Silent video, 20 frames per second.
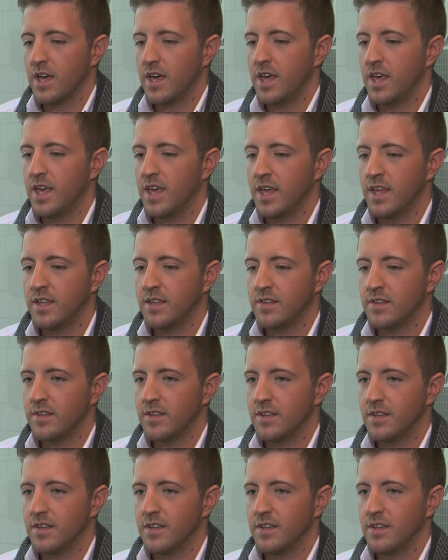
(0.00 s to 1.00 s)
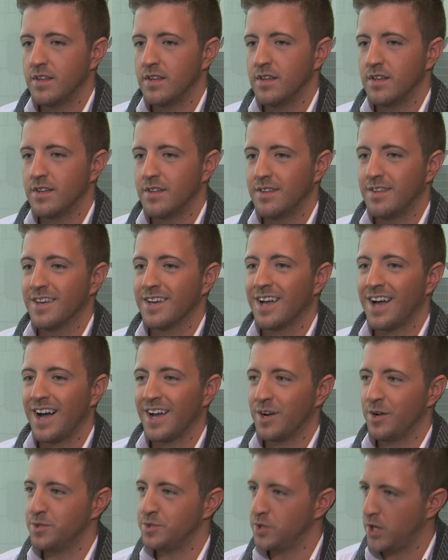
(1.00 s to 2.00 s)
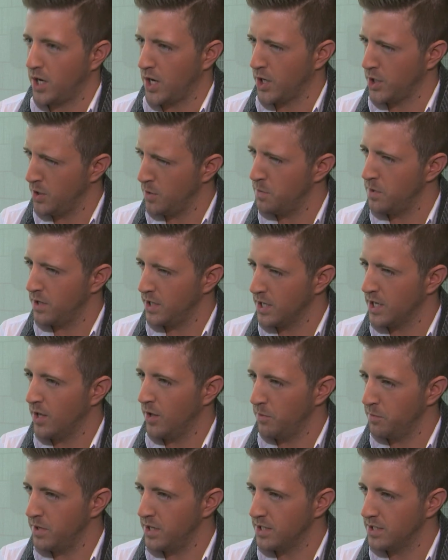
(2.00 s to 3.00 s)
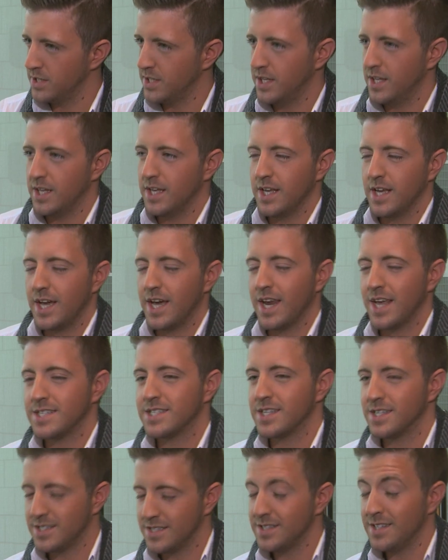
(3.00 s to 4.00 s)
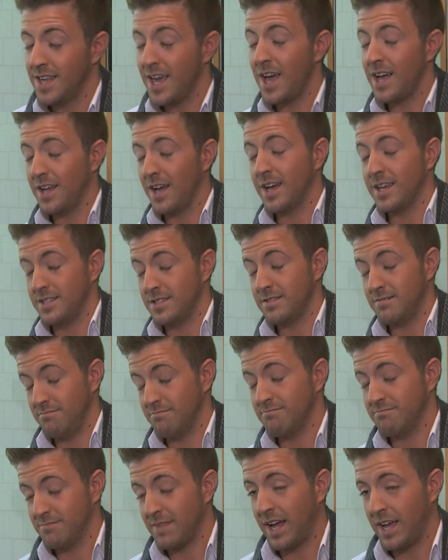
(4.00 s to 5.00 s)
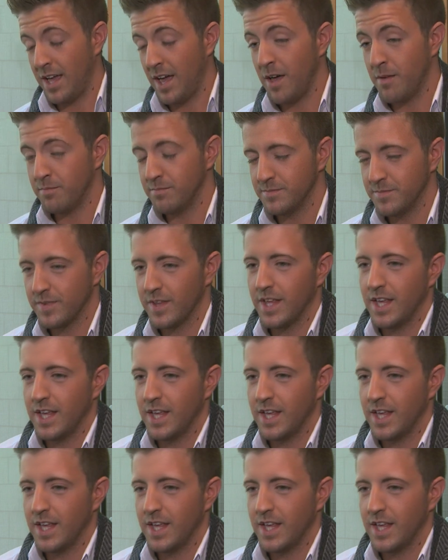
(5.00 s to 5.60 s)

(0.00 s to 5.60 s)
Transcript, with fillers: and the guy goes, Are you Billy Gilman? And I says, Yeah, I, I am.